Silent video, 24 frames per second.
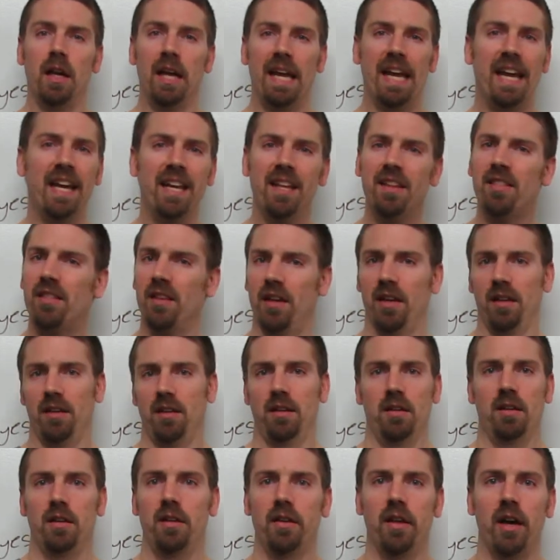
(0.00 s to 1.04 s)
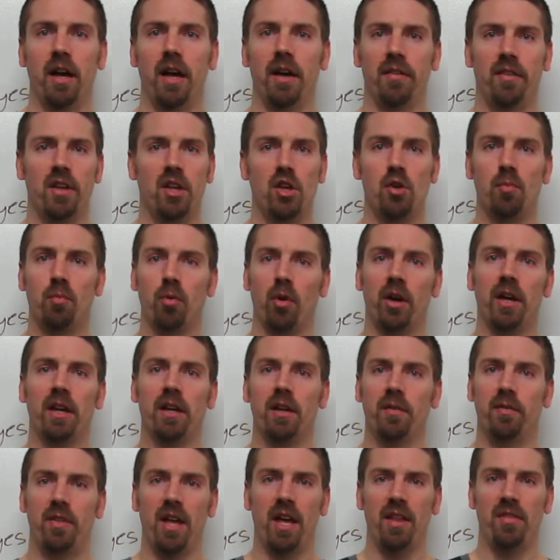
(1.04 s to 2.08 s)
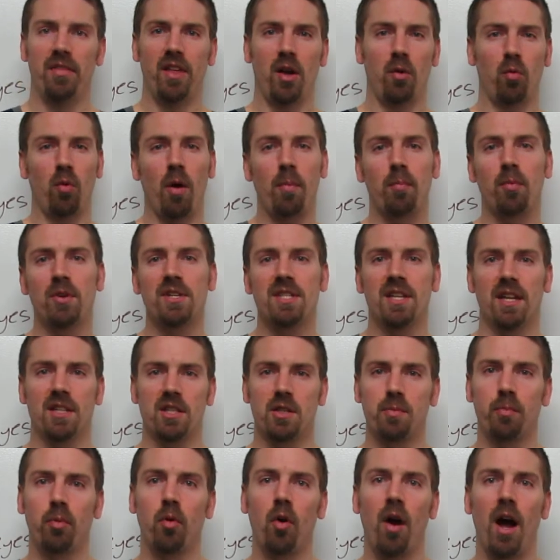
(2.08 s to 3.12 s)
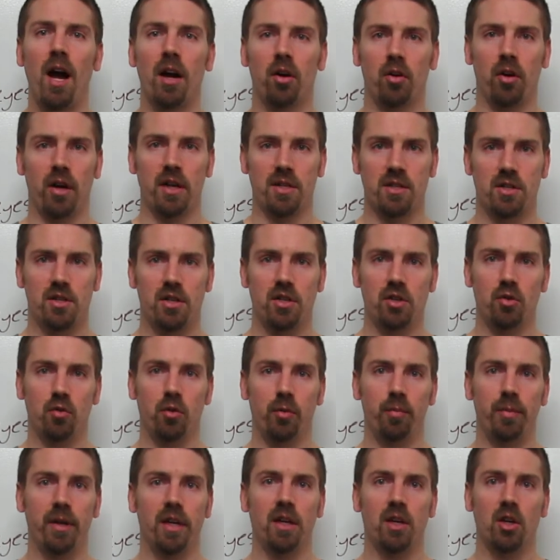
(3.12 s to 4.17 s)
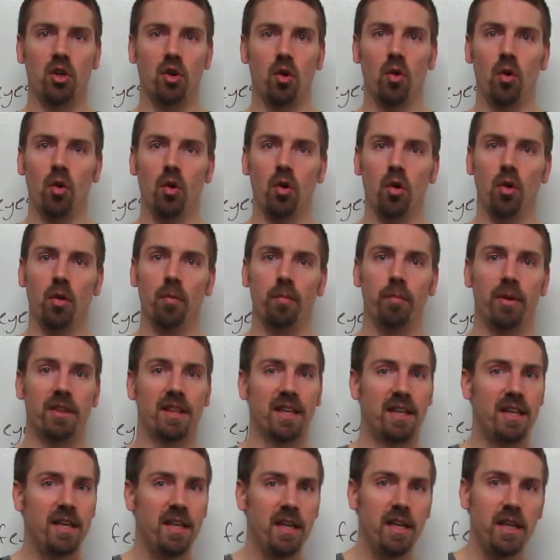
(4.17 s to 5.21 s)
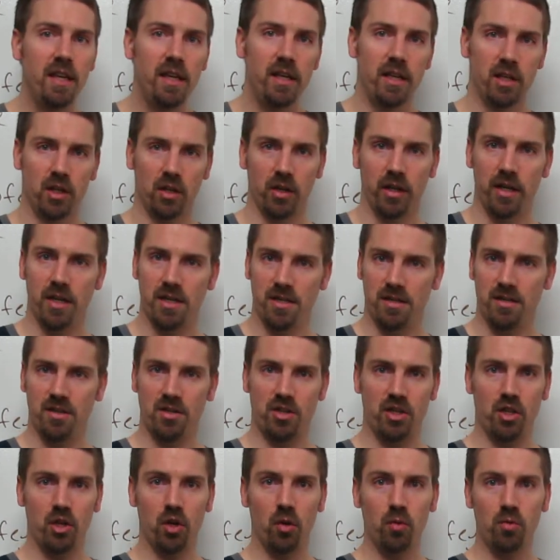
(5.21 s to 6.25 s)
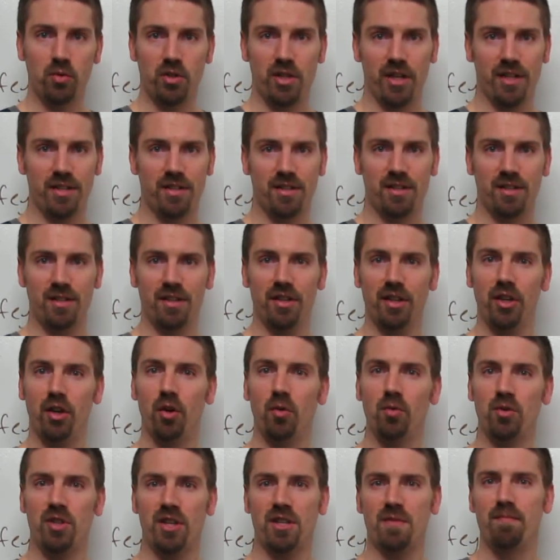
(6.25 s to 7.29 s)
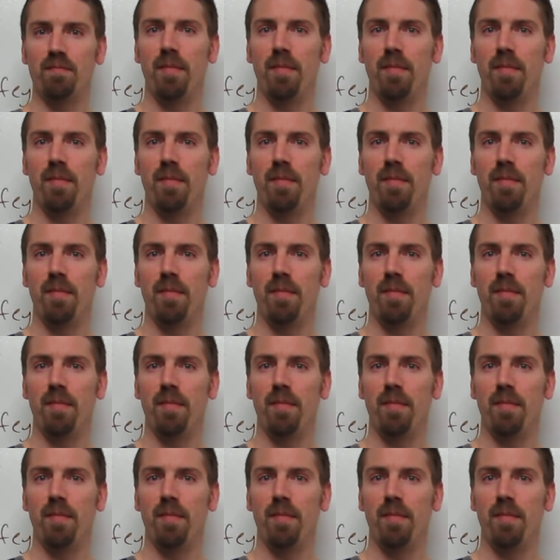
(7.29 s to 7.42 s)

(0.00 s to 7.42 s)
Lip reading: Anything that you bring that represents progress to you would be a goal. But the key here is you don't just